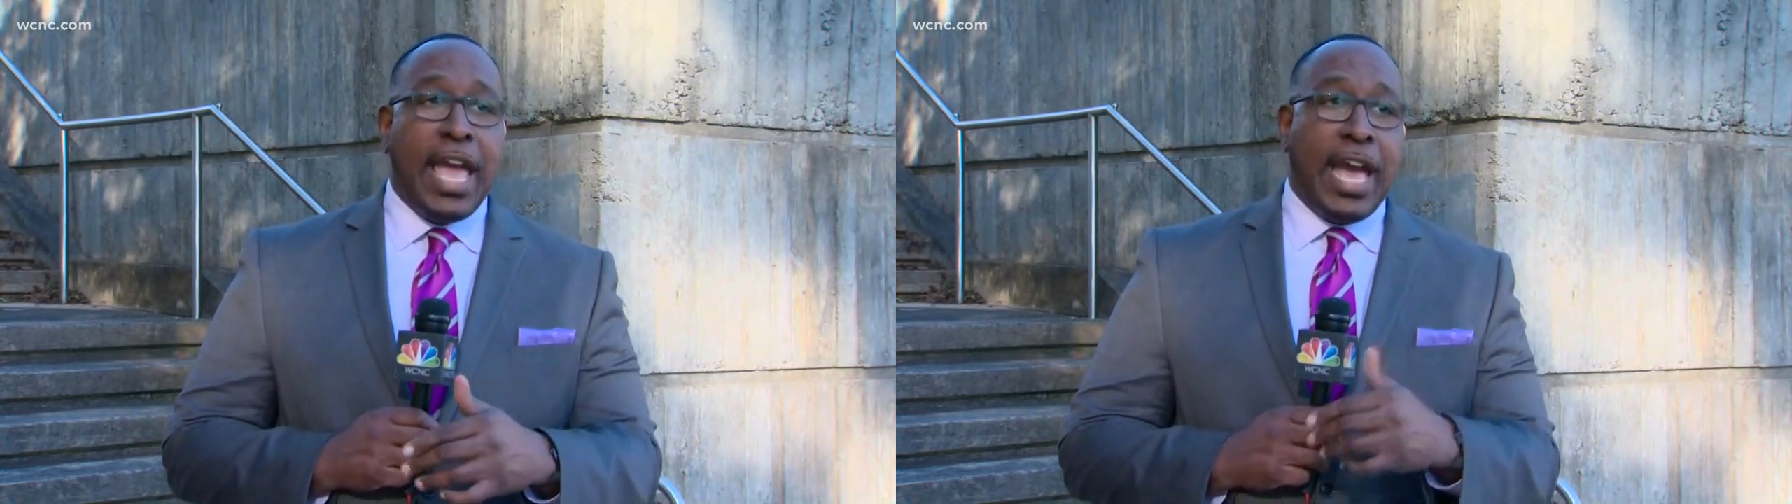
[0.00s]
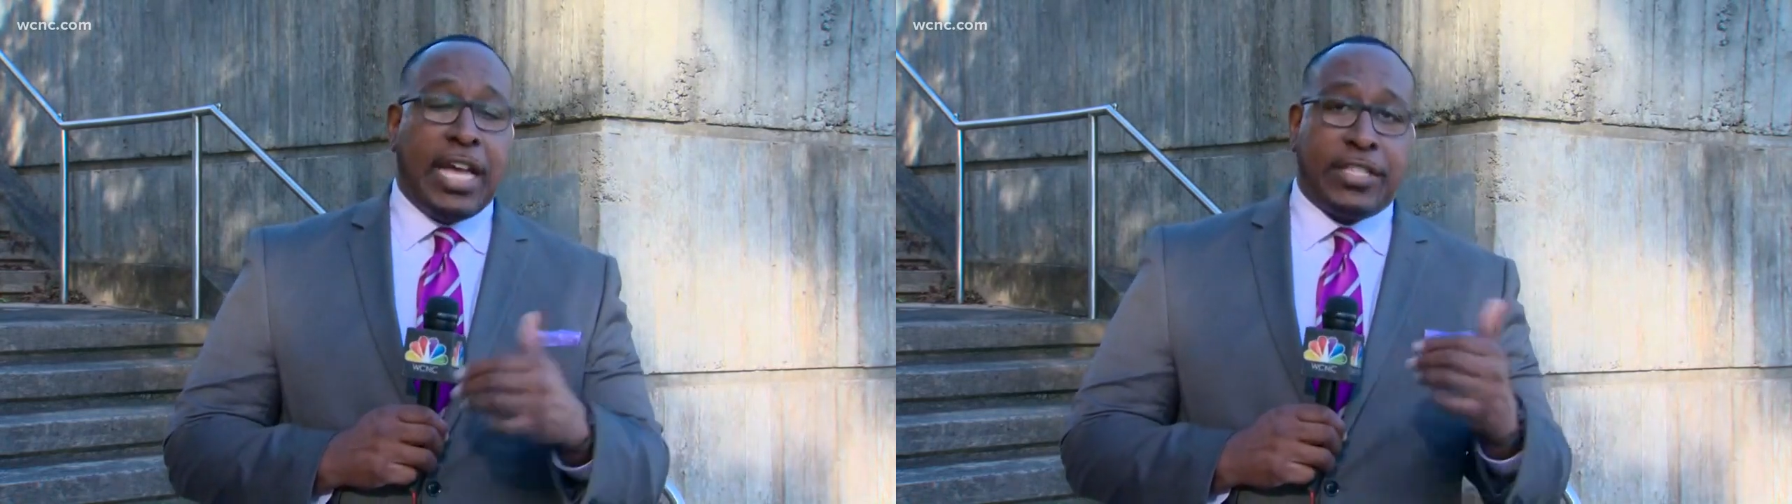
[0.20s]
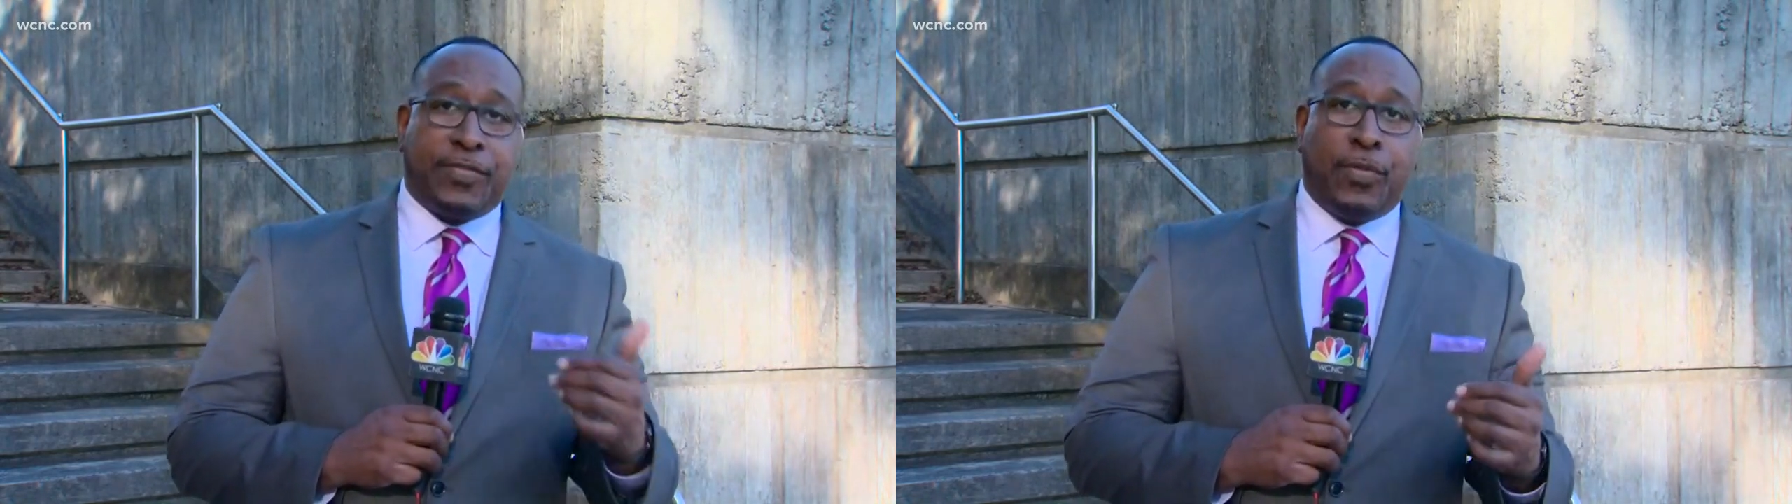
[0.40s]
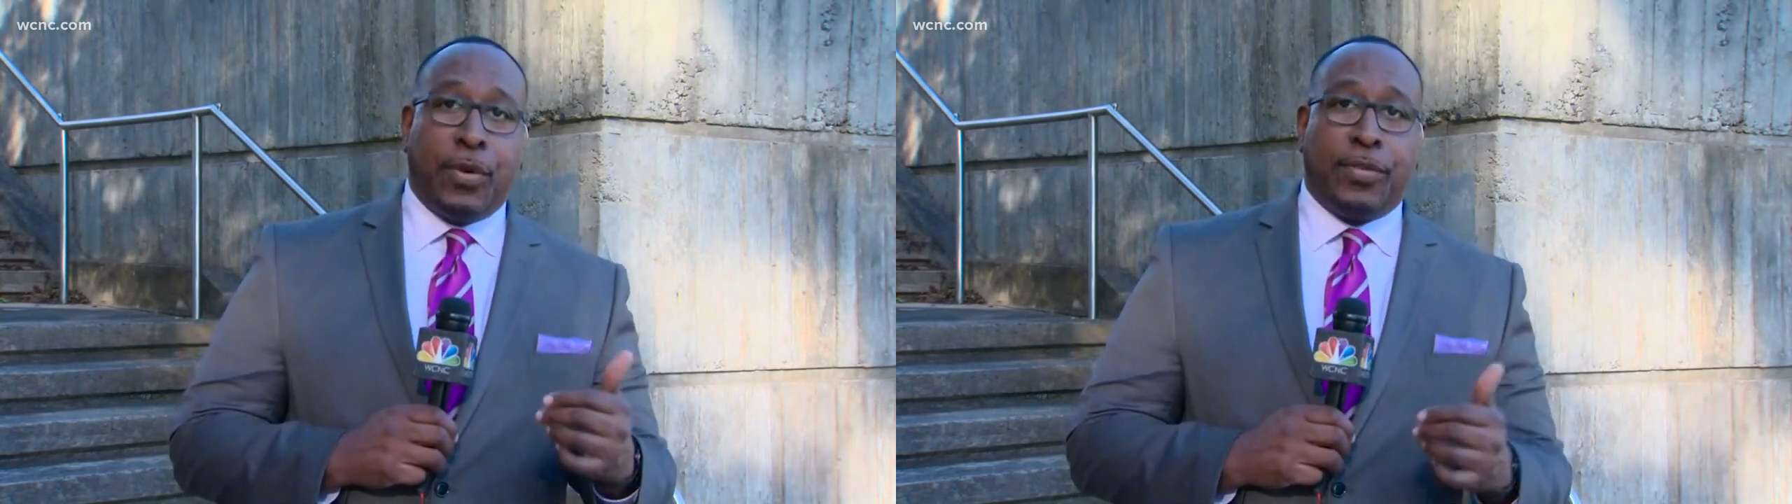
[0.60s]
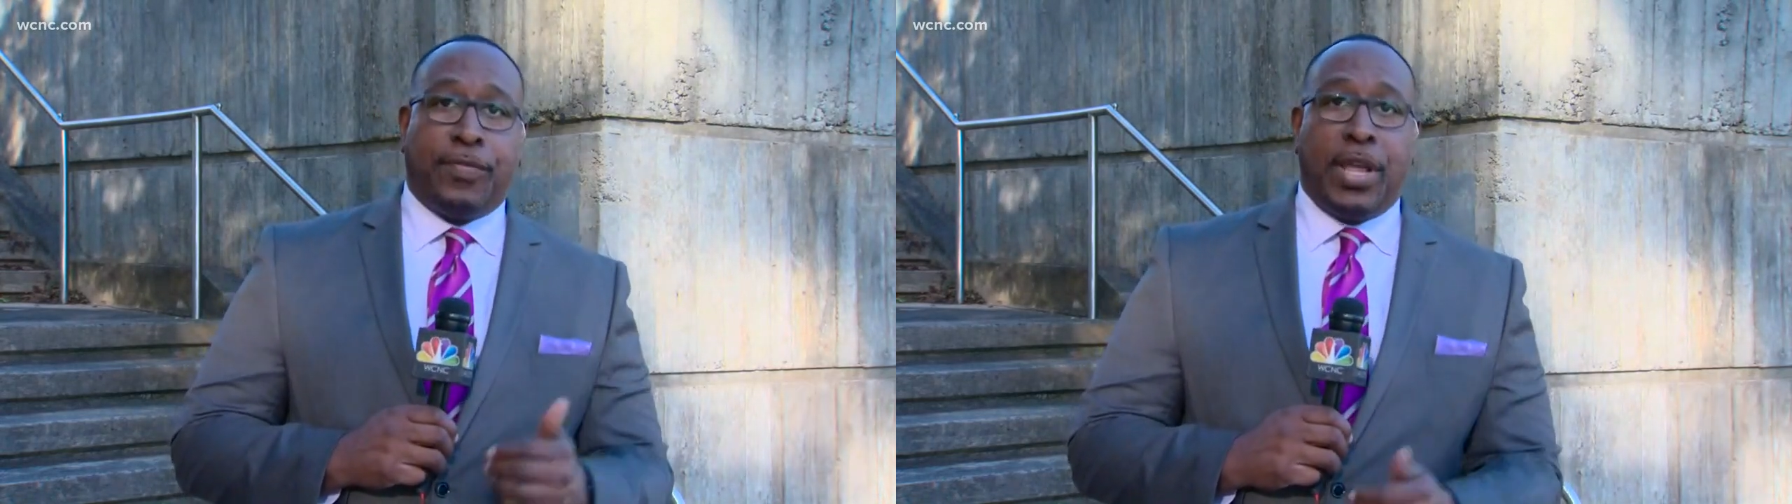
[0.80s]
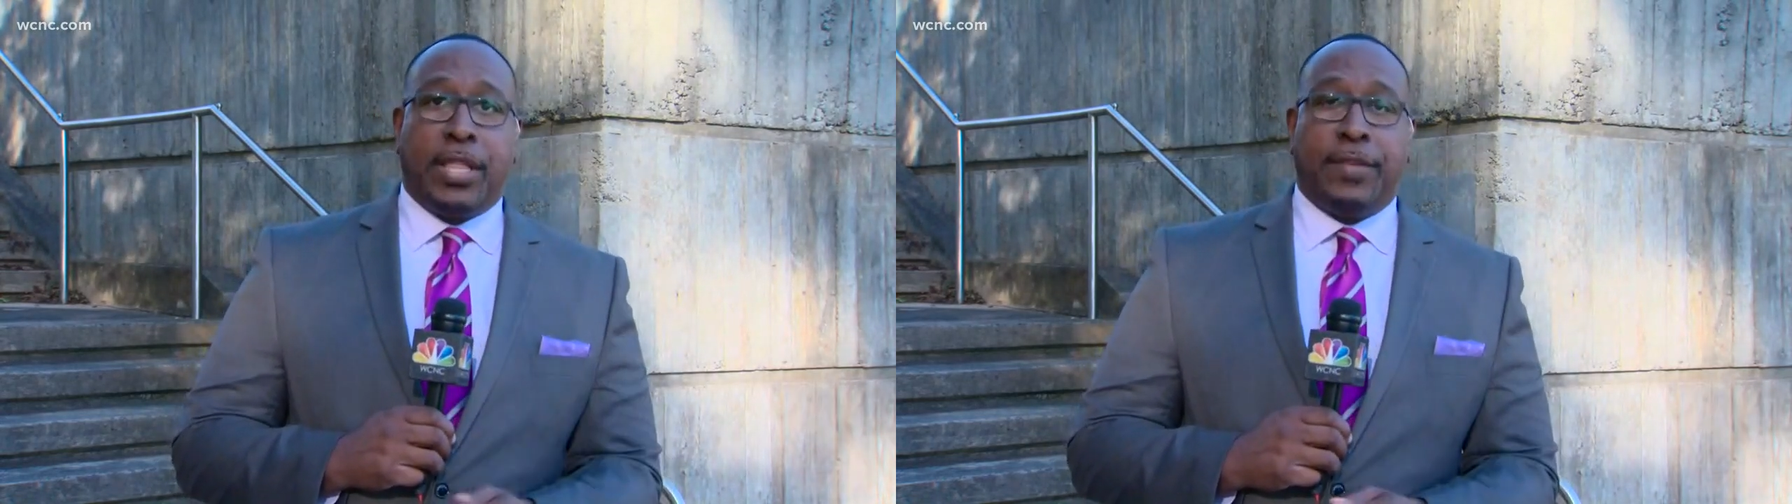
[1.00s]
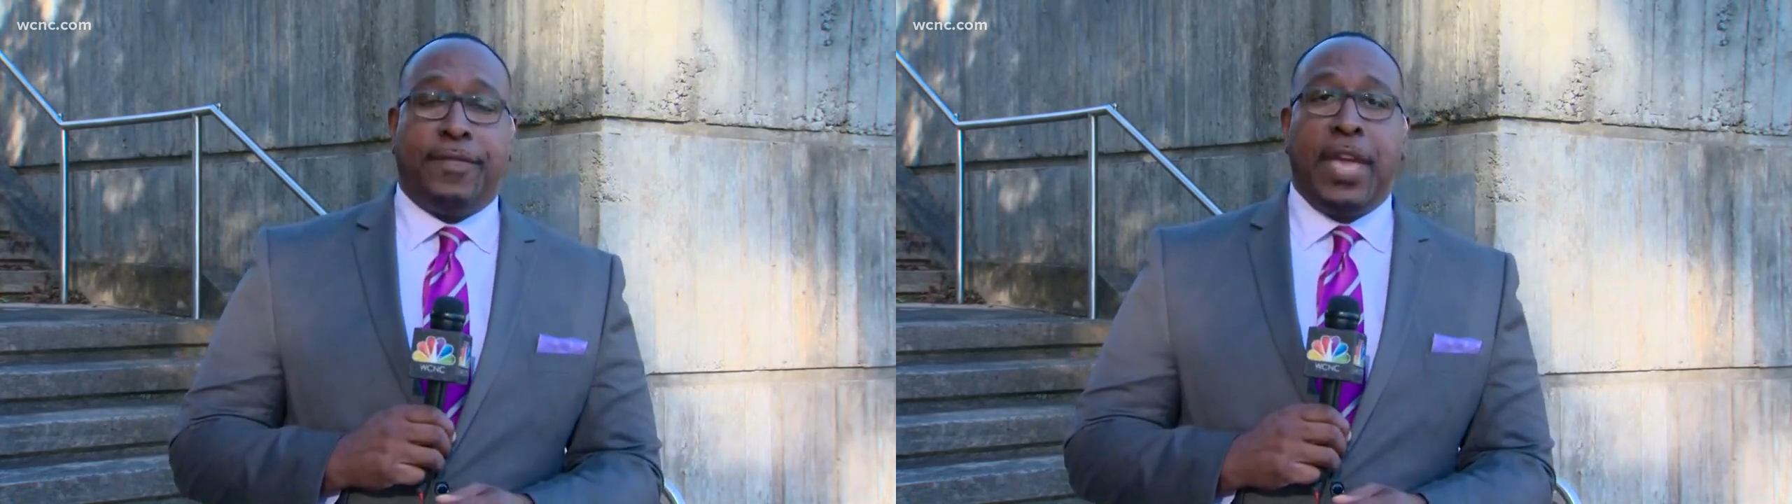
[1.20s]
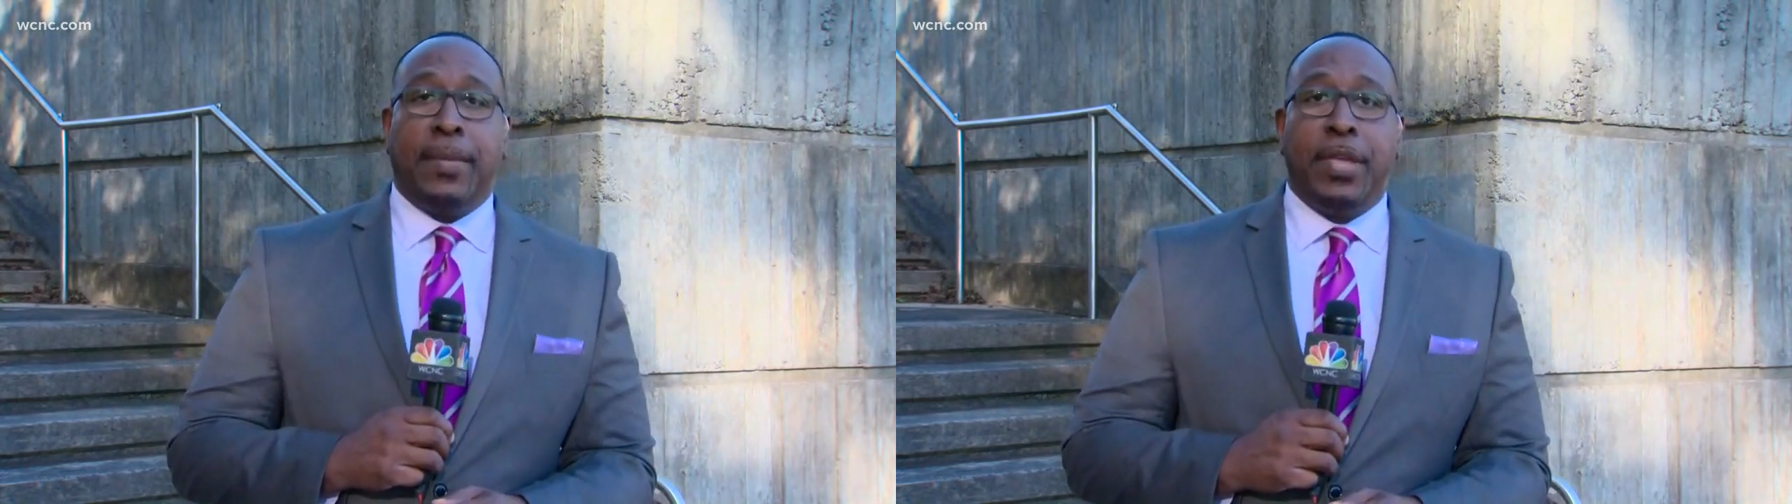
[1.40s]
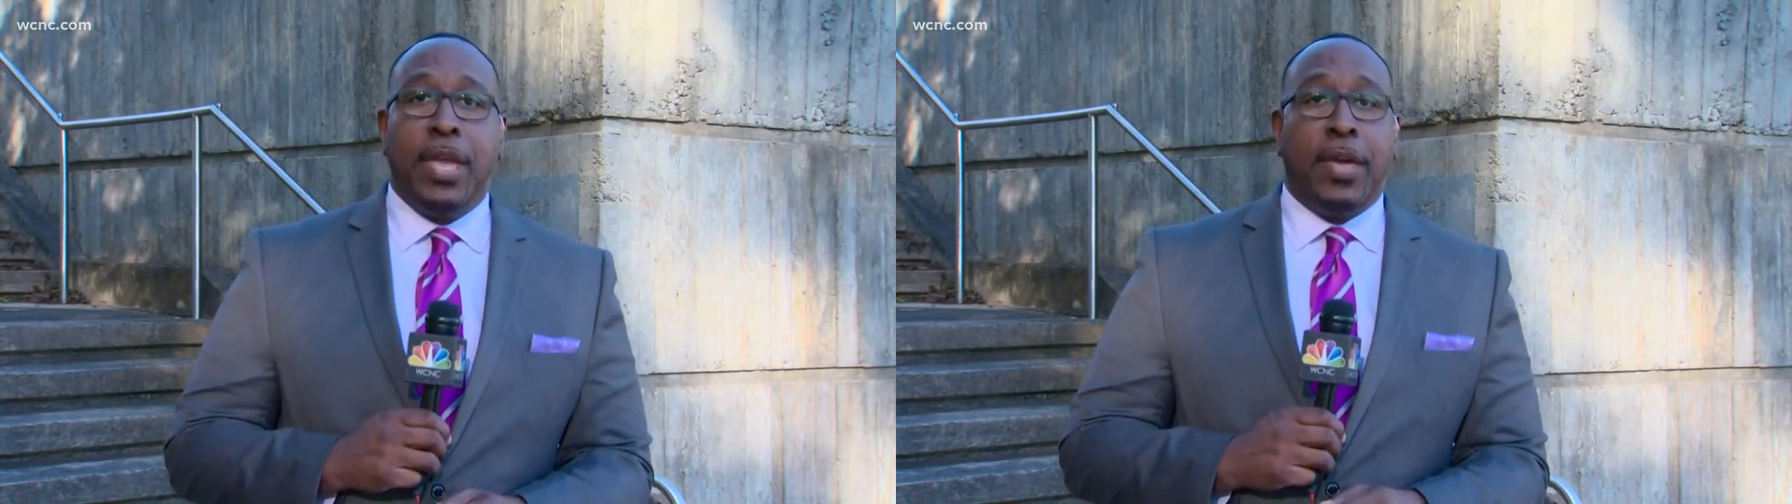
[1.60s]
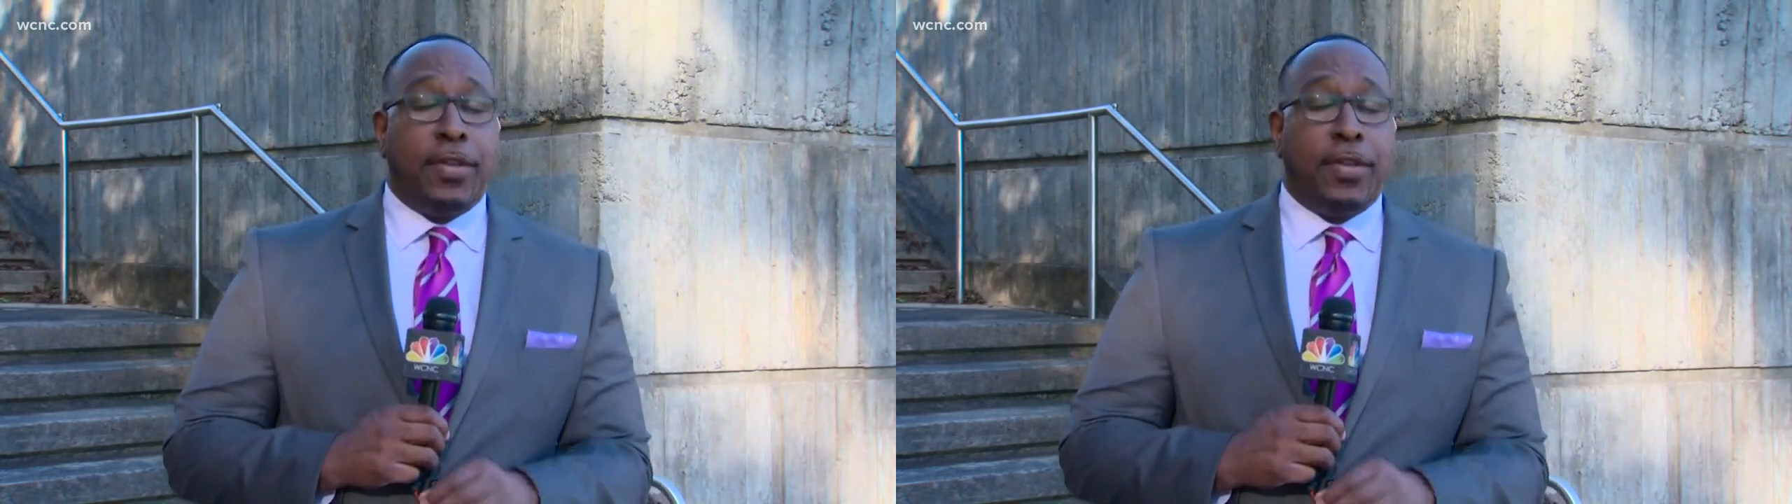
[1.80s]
As for the Franklin family,